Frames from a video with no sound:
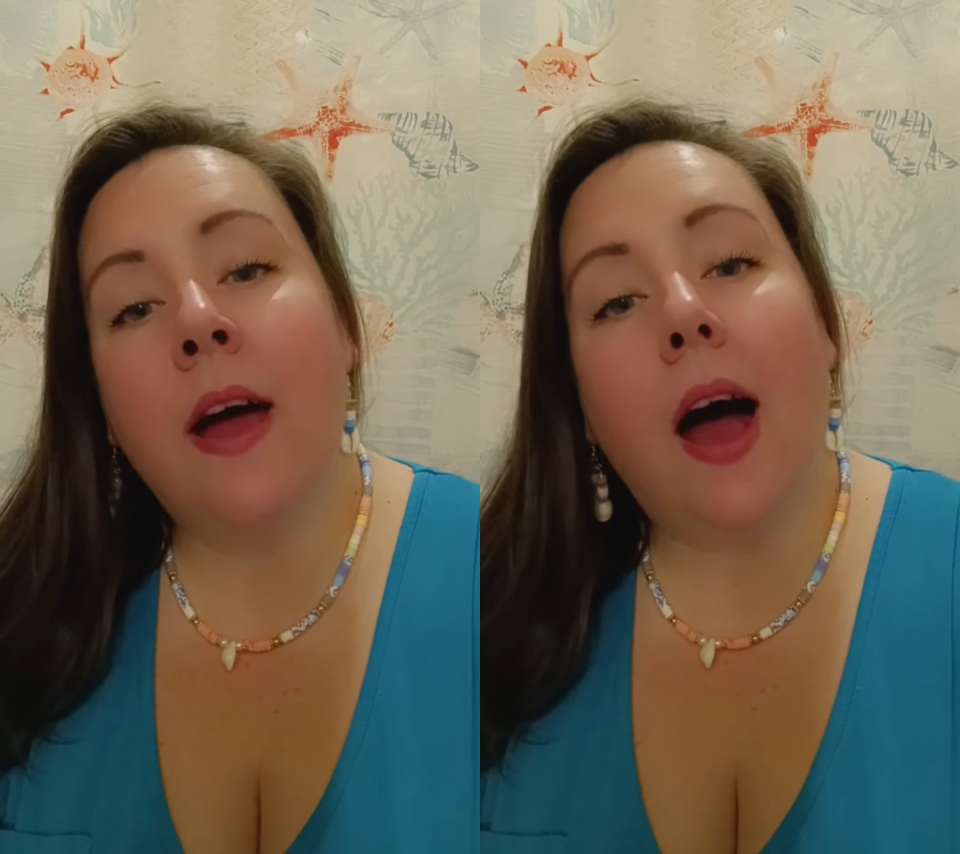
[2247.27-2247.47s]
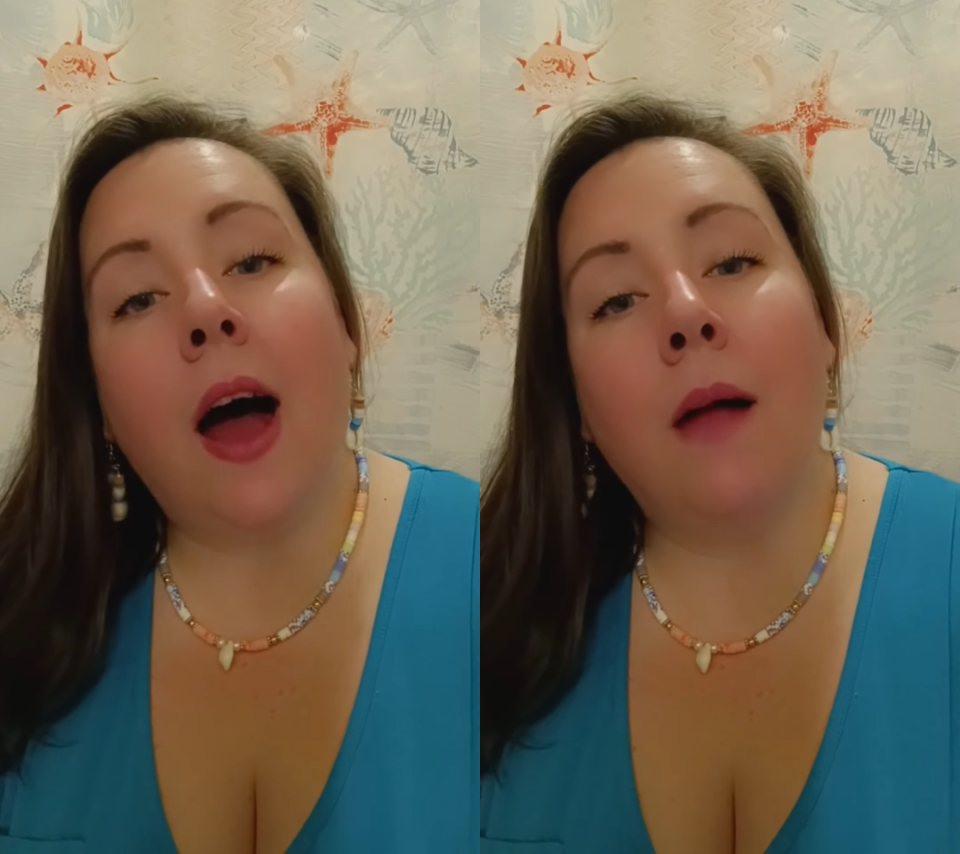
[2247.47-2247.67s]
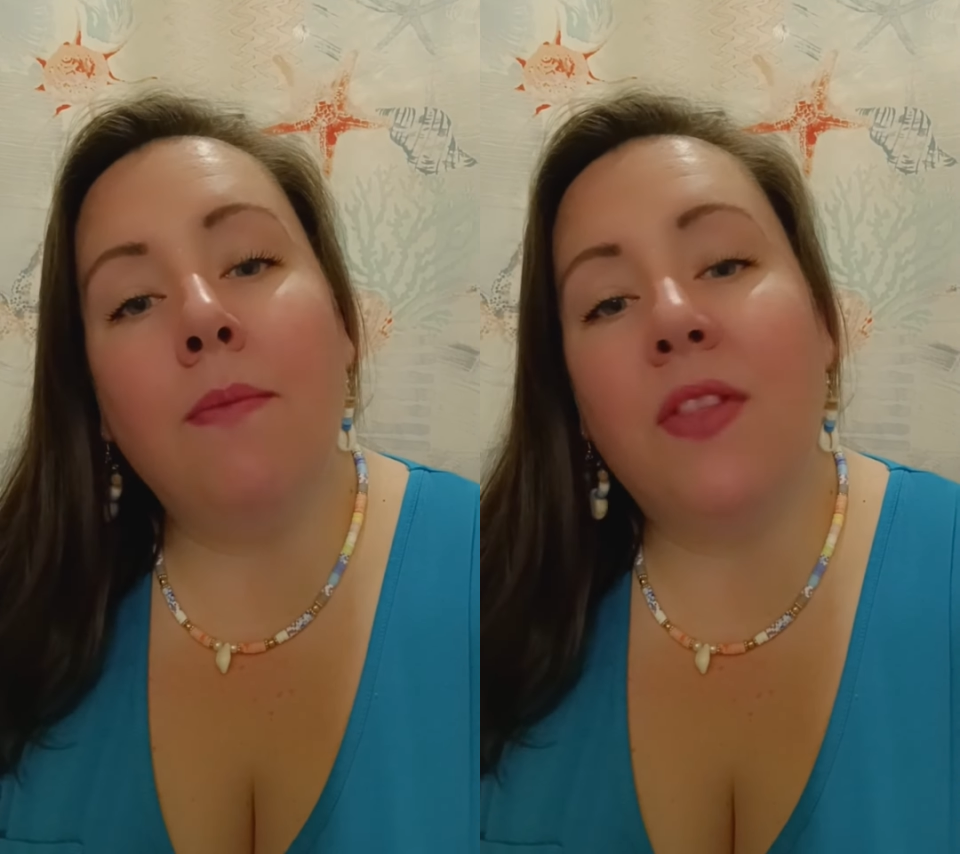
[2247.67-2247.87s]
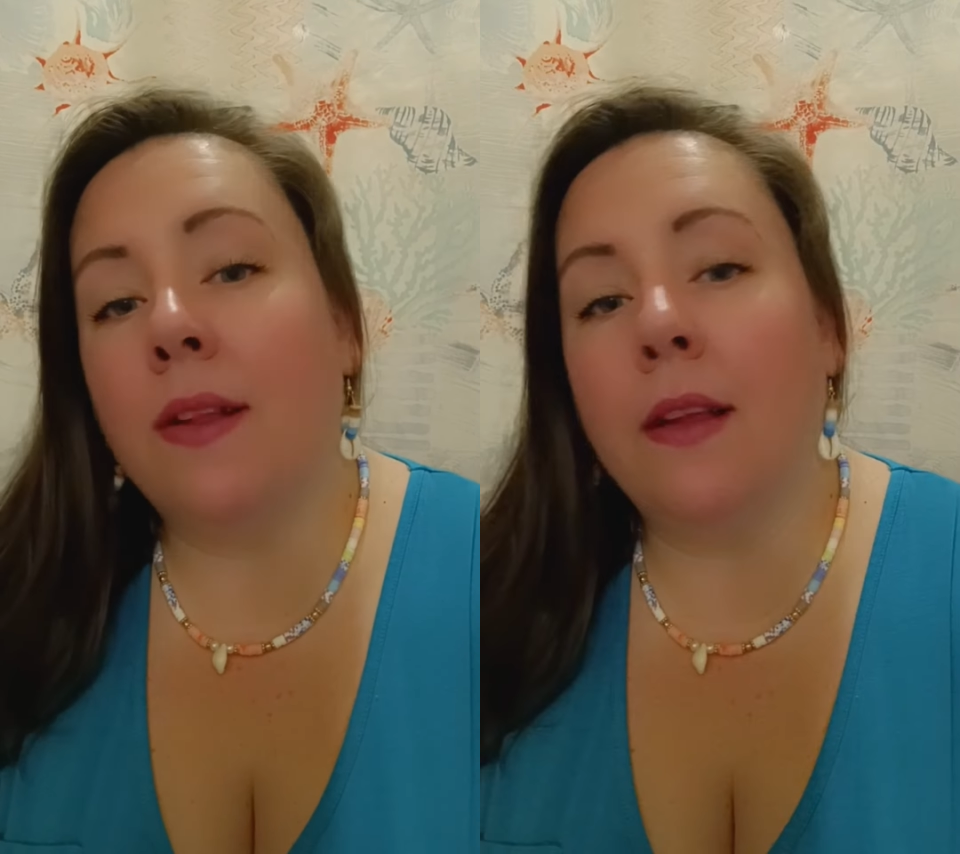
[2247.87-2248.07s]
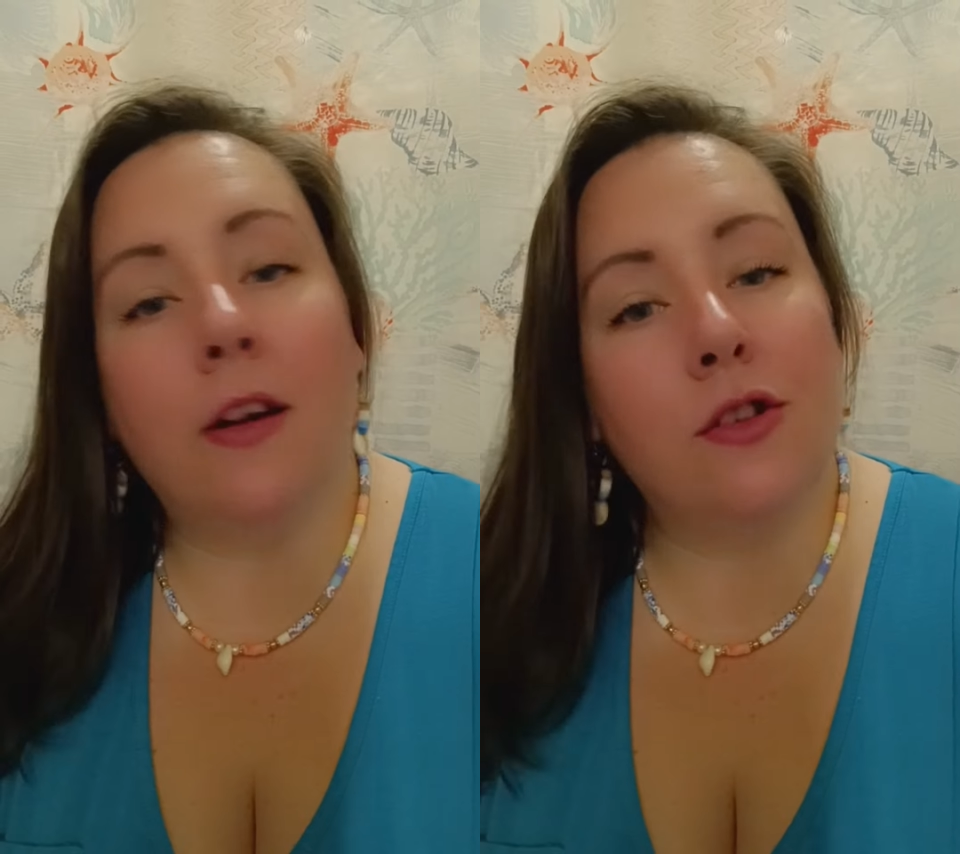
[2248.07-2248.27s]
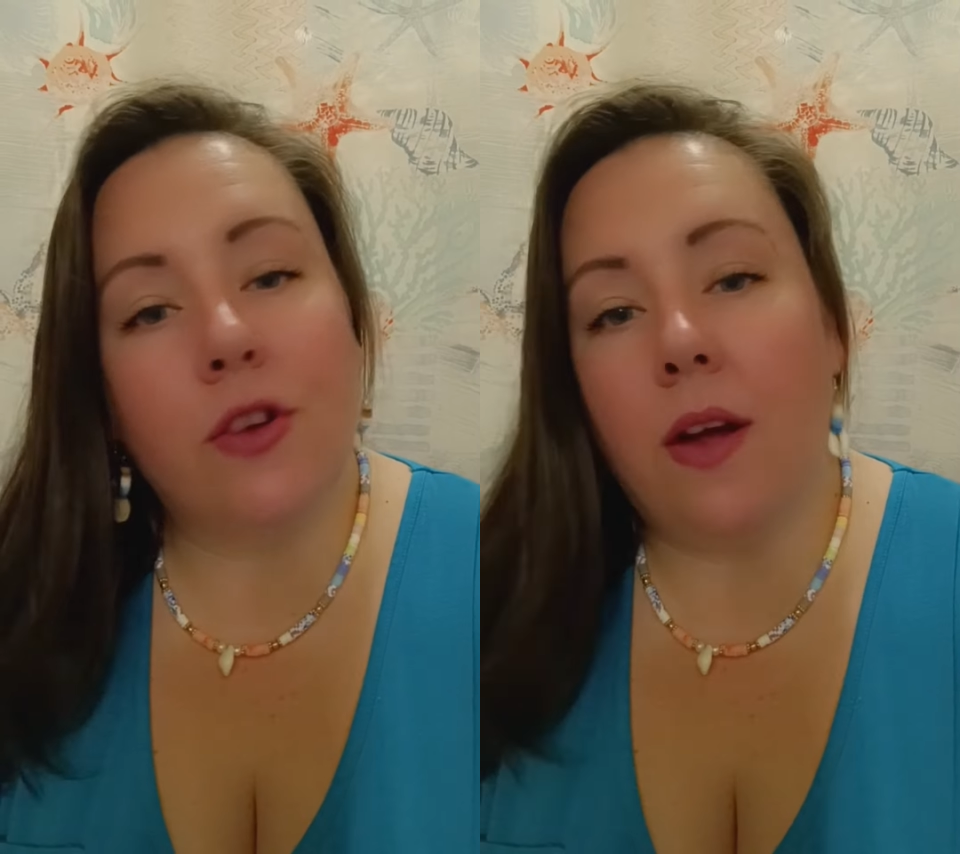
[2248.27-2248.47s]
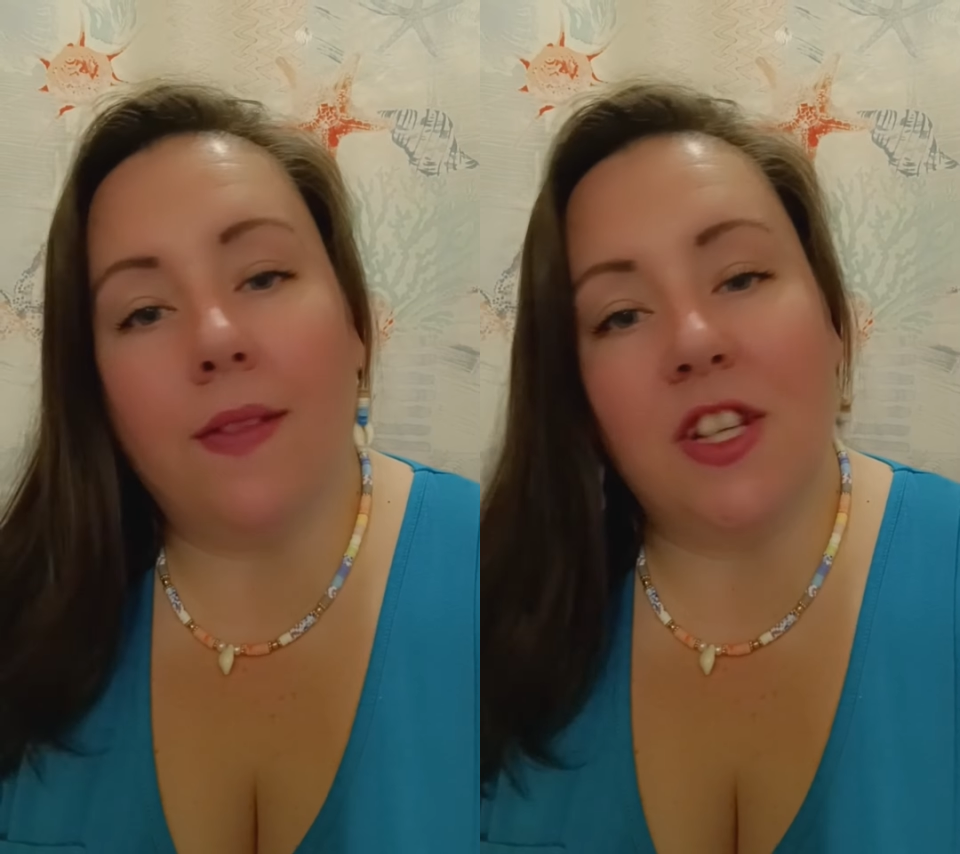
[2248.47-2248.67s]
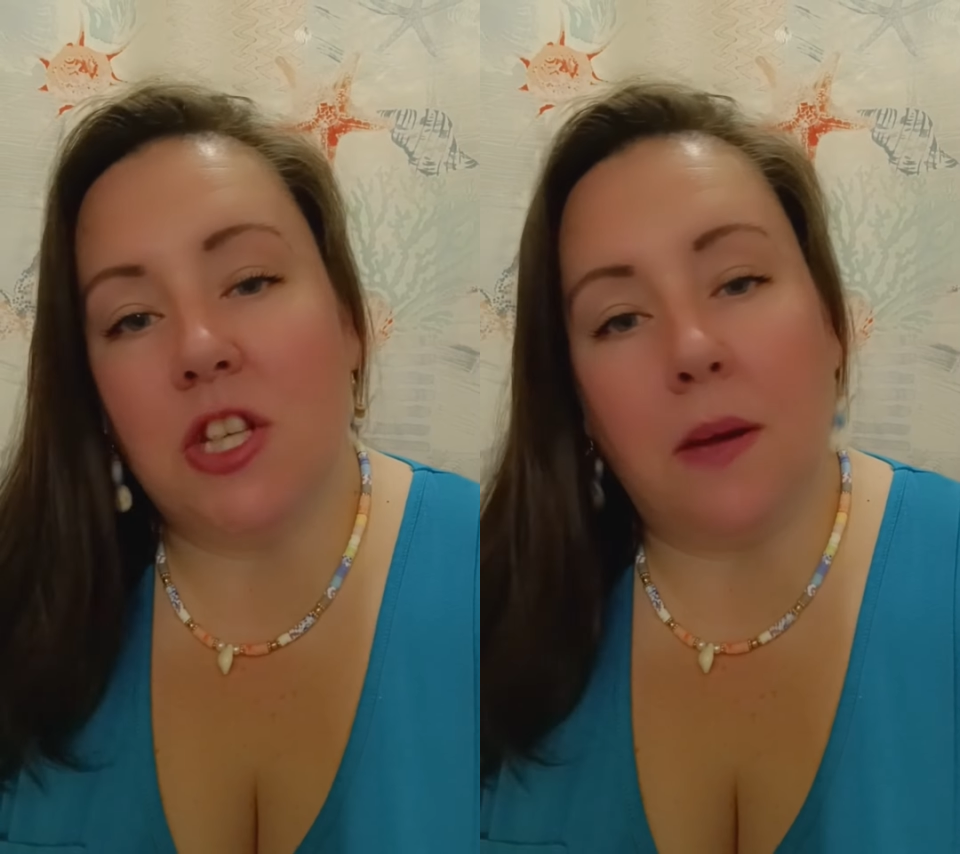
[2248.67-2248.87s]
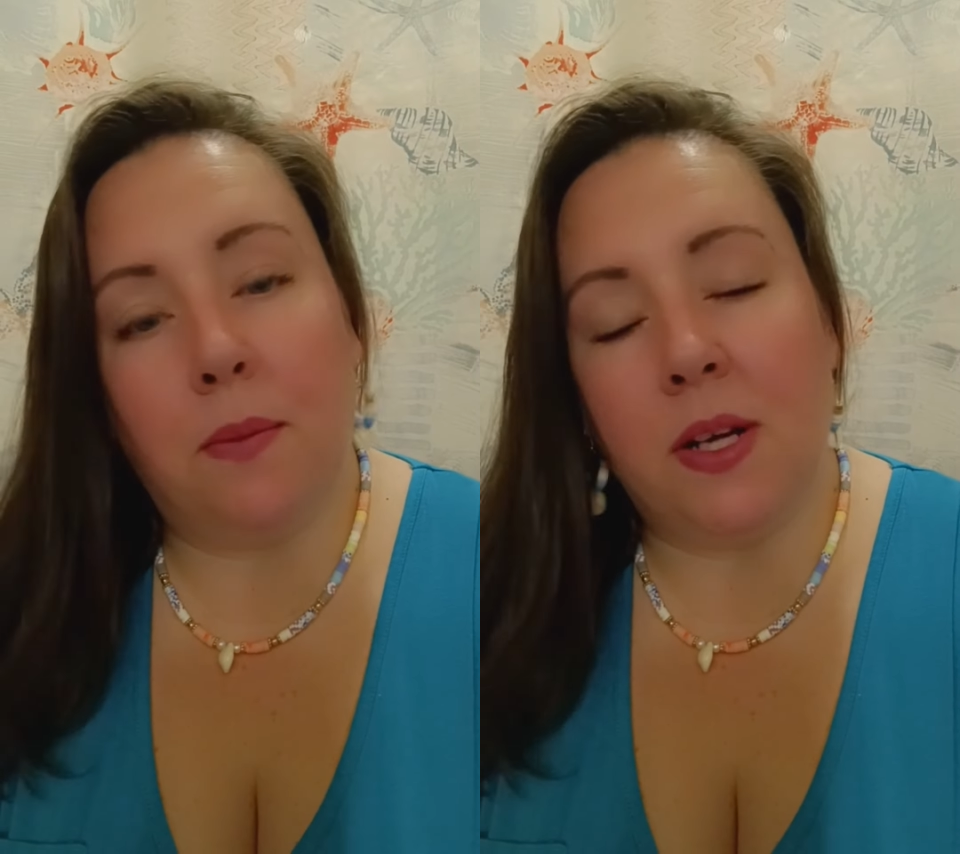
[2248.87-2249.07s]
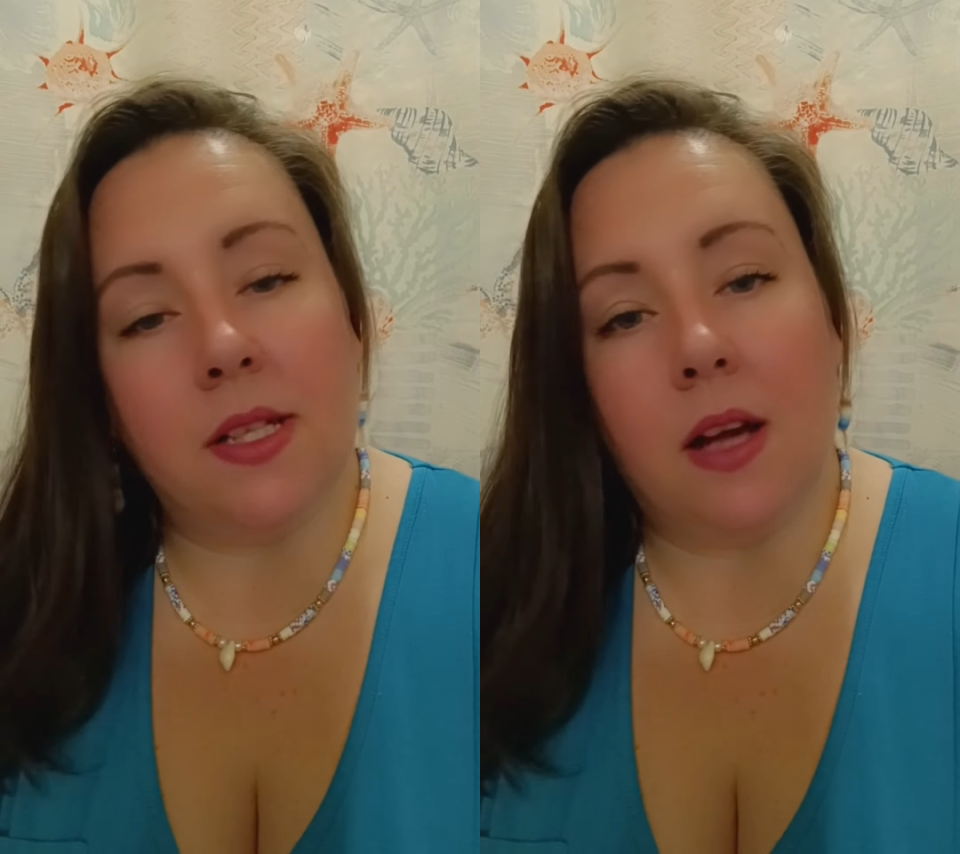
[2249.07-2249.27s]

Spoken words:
The laundry on the ship was